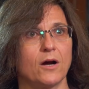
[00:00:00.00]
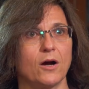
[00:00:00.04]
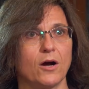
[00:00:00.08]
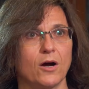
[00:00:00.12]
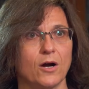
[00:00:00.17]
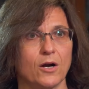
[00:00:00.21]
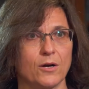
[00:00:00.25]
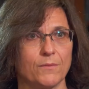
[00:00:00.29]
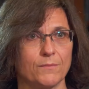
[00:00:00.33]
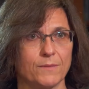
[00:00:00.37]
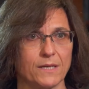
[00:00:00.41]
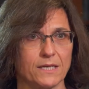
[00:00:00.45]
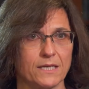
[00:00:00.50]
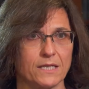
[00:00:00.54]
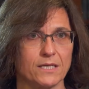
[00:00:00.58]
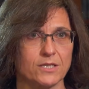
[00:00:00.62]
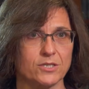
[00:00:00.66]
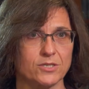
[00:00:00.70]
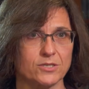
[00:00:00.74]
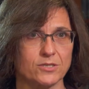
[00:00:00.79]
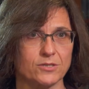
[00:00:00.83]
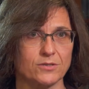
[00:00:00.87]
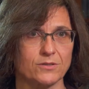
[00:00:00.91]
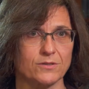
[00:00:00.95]
are making
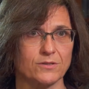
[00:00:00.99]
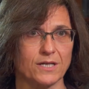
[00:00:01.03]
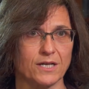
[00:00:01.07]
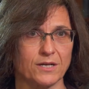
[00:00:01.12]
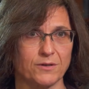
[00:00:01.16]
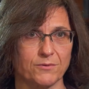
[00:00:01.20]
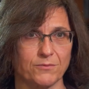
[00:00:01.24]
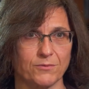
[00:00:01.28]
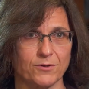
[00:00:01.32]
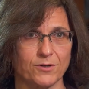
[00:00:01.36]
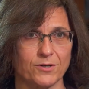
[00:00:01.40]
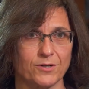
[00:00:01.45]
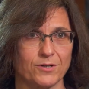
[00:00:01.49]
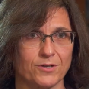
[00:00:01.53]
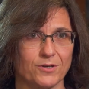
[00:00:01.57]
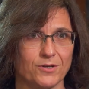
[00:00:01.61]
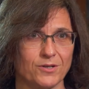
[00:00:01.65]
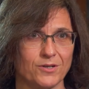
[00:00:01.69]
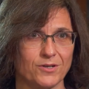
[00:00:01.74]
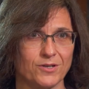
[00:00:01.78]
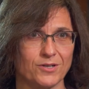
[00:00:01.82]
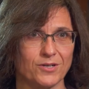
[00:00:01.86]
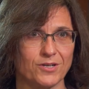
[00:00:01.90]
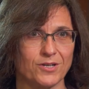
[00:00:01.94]
sure that we're
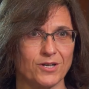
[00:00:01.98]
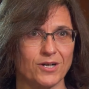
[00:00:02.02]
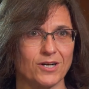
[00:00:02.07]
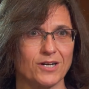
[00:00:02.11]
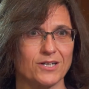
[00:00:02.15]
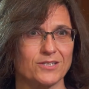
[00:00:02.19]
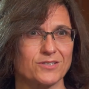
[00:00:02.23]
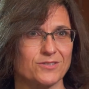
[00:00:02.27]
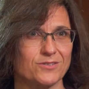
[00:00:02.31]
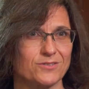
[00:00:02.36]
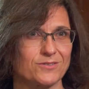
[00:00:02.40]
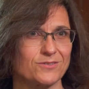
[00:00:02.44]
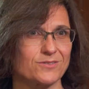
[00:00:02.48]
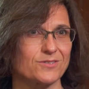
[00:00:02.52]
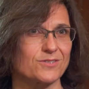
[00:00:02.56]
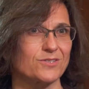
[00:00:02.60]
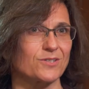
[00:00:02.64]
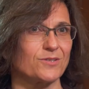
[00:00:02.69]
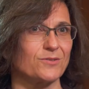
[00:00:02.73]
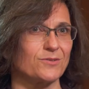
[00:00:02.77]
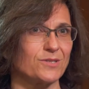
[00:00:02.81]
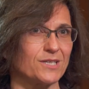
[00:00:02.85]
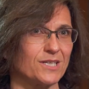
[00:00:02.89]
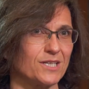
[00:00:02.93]
not sort of
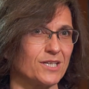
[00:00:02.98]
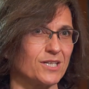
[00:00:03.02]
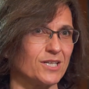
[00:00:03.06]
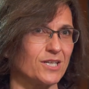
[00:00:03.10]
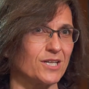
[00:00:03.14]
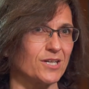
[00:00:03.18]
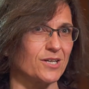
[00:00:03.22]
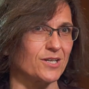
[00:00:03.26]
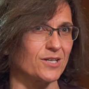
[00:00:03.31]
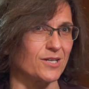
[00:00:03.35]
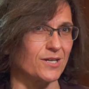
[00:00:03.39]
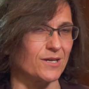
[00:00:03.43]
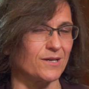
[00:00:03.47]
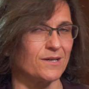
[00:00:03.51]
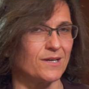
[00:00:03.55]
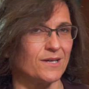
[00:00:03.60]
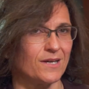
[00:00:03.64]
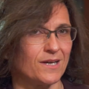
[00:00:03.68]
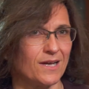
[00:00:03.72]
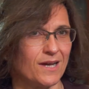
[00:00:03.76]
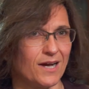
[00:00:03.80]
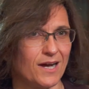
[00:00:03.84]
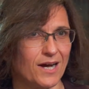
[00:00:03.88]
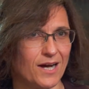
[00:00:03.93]
zoning in on
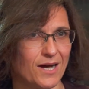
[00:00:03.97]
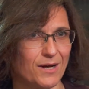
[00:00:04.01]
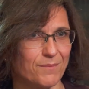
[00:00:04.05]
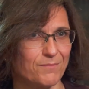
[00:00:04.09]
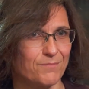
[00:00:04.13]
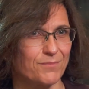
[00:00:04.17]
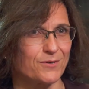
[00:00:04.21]
a